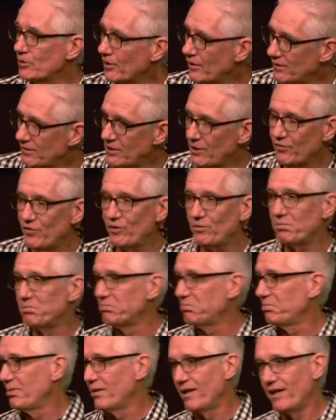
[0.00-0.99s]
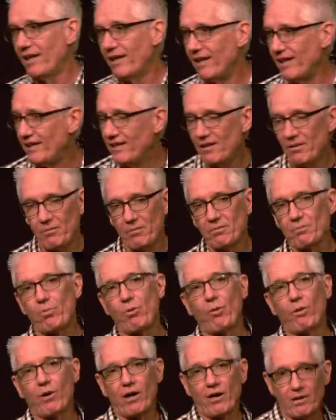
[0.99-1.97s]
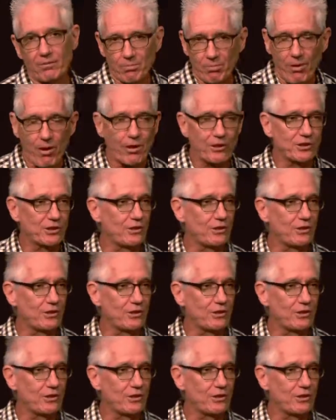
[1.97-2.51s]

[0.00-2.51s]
a different uh, parts